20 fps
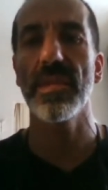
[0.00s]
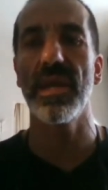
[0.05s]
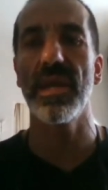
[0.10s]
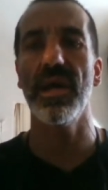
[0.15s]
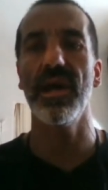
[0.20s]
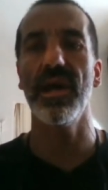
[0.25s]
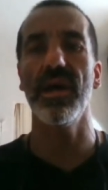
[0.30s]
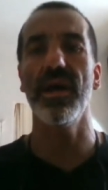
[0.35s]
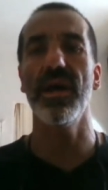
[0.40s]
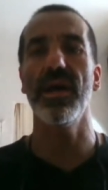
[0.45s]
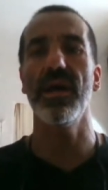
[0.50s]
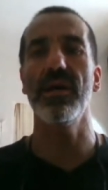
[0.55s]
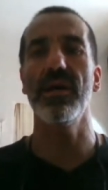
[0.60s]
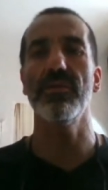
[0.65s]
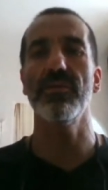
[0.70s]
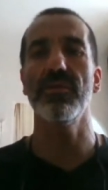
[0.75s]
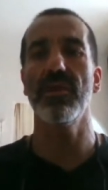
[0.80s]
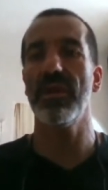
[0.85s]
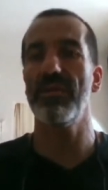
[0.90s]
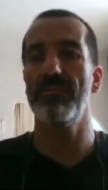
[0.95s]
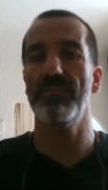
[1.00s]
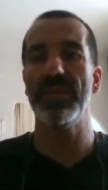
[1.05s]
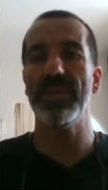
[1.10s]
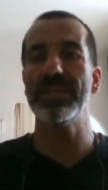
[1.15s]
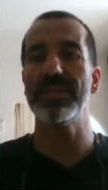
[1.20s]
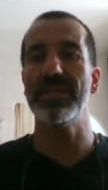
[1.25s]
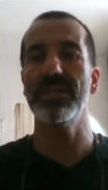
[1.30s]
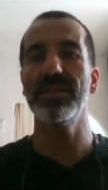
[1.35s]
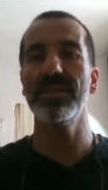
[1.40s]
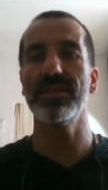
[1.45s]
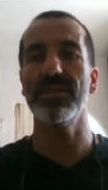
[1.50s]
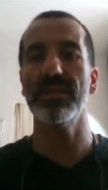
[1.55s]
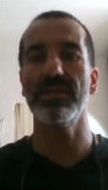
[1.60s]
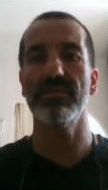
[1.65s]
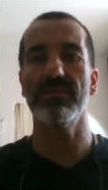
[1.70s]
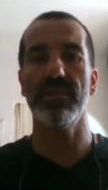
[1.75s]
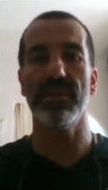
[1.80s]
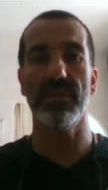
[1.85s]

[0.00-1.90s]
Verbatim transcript: Uh, you have big cities in,